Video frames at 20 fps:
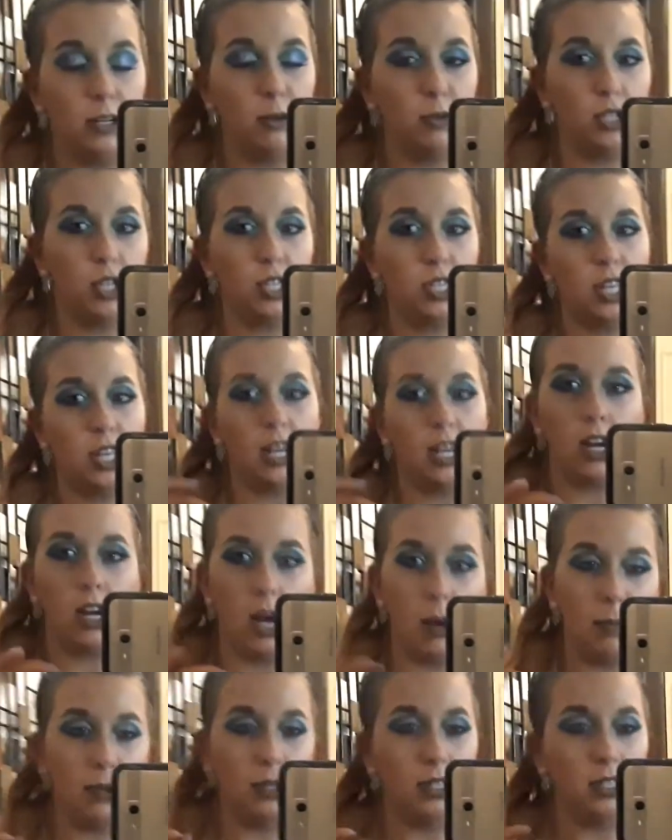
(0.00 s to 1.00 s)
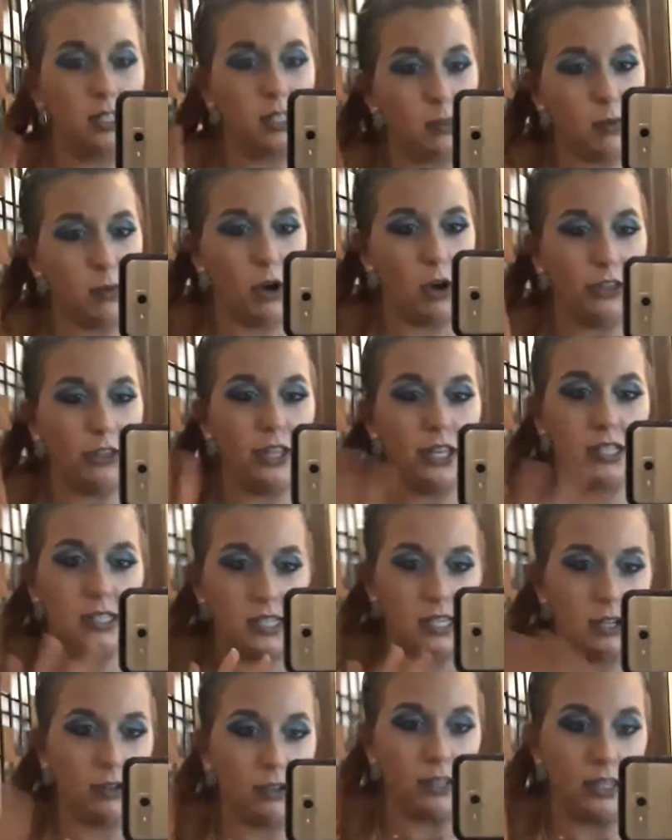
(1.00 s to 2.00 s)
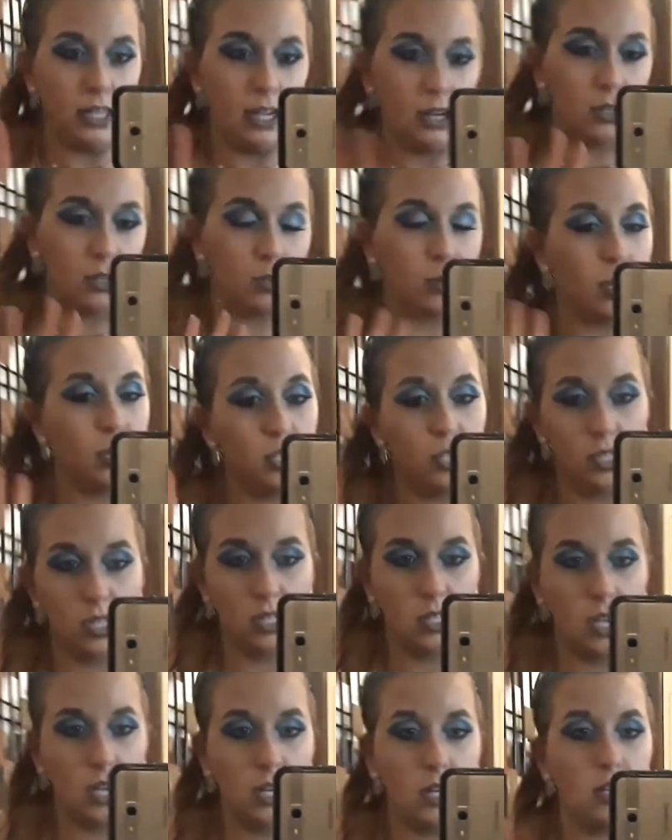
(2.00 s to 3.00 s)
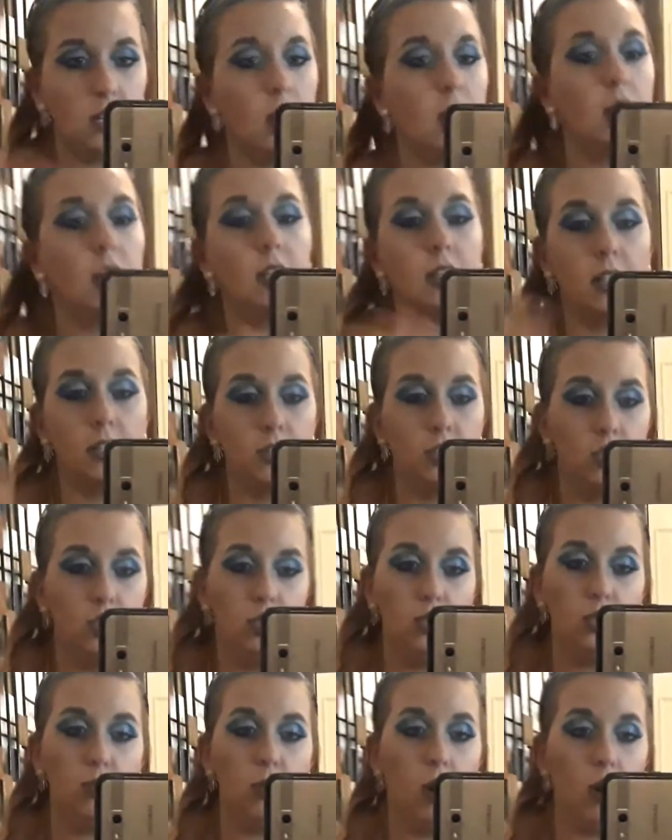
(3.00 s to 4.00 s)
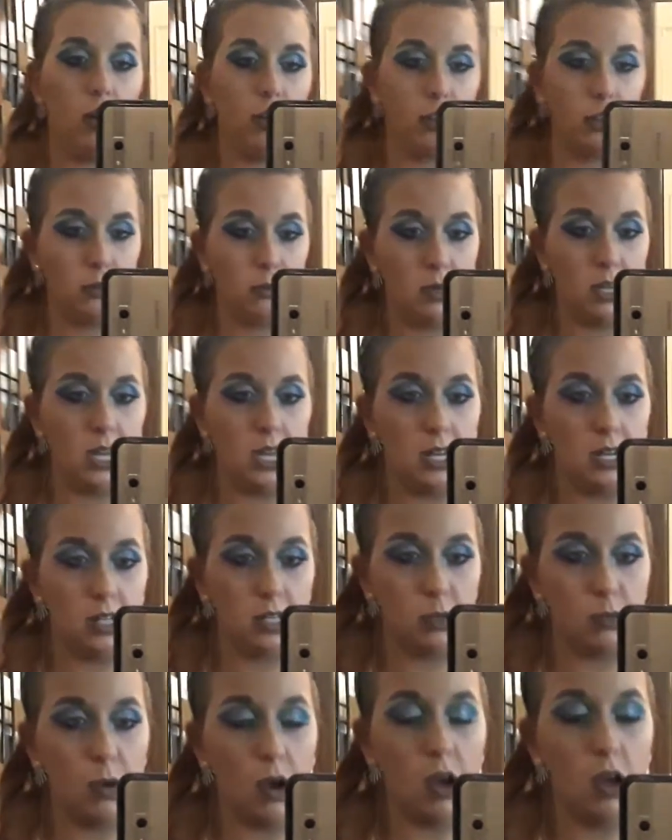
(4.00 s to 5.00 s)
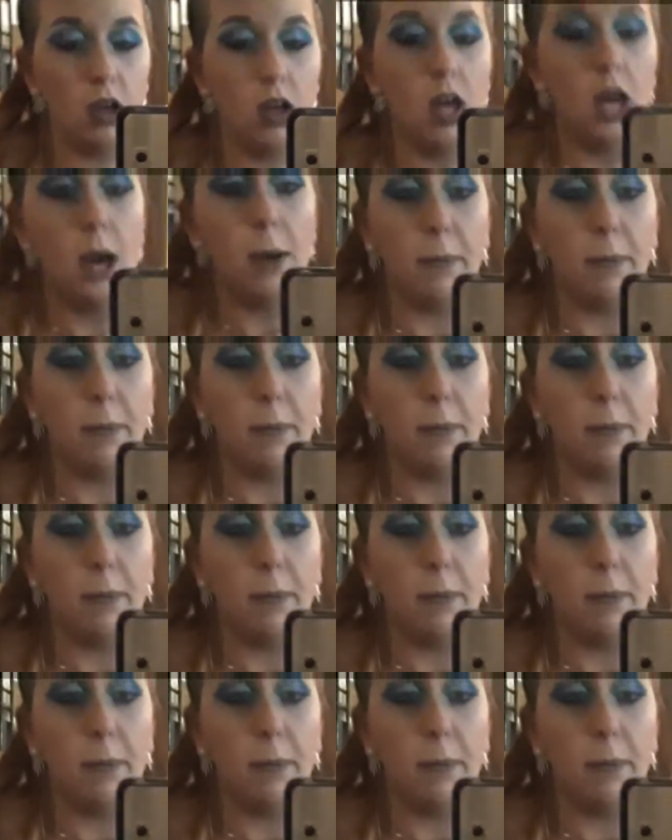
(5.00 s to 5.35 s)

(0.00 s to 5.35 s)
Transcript: It was just like a couple small things here and there, so I just decided let's just do all 3 in a small.